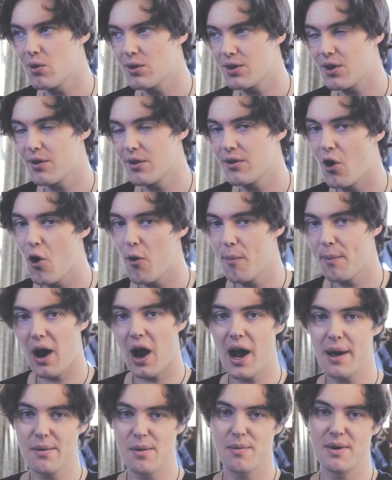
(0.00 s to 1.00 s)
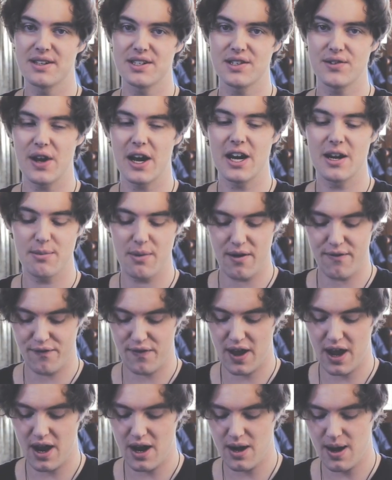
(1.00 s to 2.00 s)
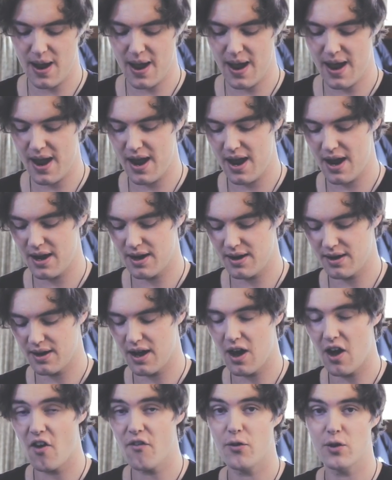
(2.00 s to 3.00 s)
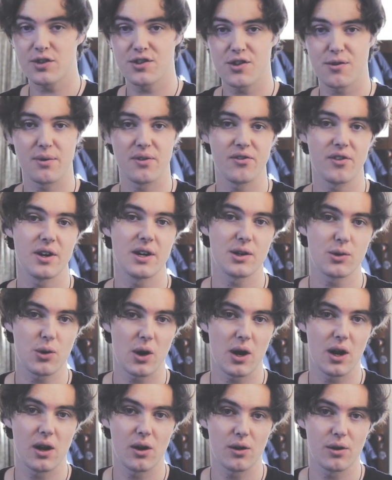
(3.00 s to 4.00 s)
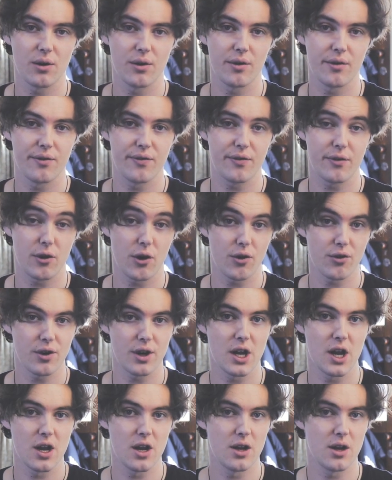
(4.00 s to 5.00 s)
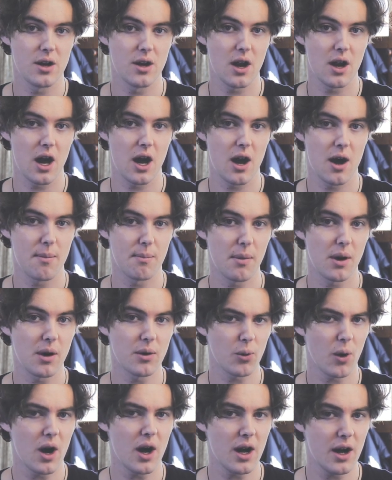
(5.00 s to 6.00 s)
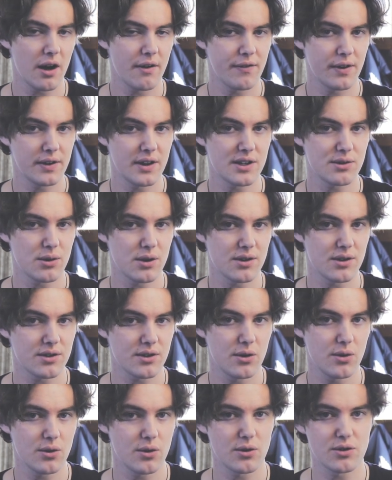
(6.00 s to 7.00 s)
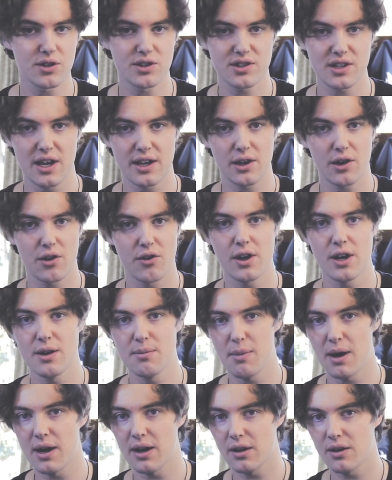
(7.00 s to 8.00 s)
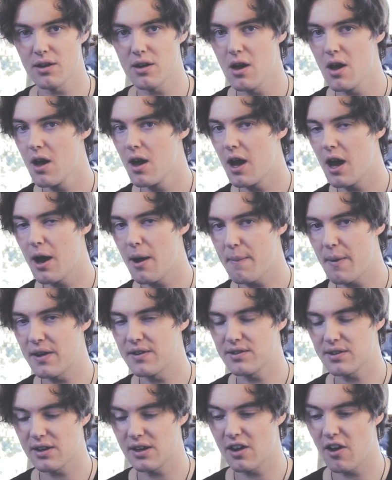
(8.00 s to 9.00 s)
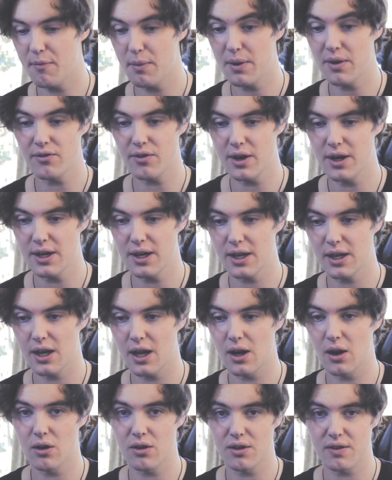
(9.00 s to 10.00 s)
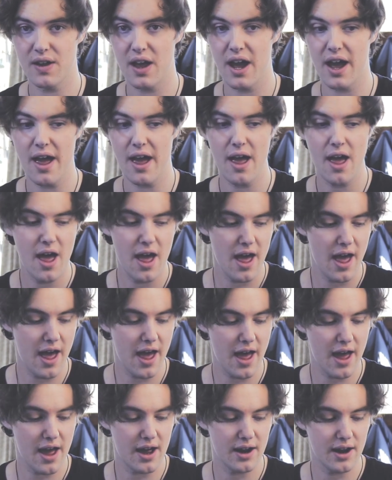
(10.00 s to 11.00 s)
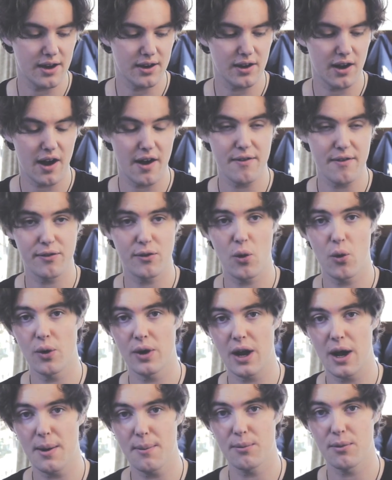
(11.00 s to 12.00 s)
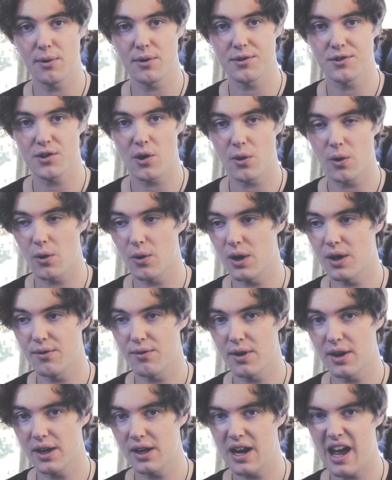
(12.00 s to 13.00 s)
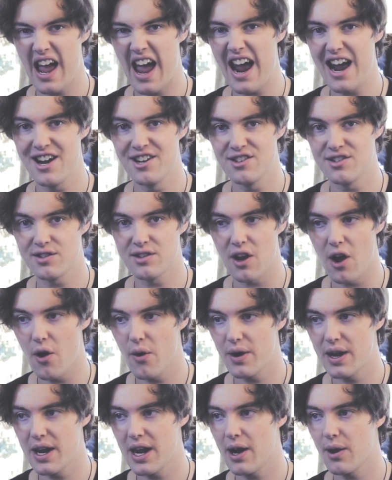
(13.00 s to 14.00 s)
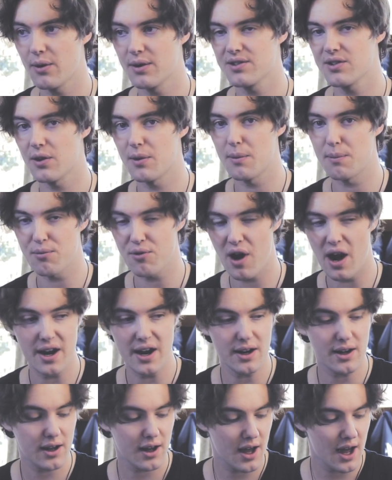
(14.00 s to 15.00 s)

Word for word: or don't know, but I'm a massive anime fan, and uh, I've also been reading quite a lot of Korean uh, manhwa, I think that's what it's called, or just like Korean manga, uh, basically. I've been reading a lot of that, and I've caught up with Solo Leveling like ages ago, and now it's on a break.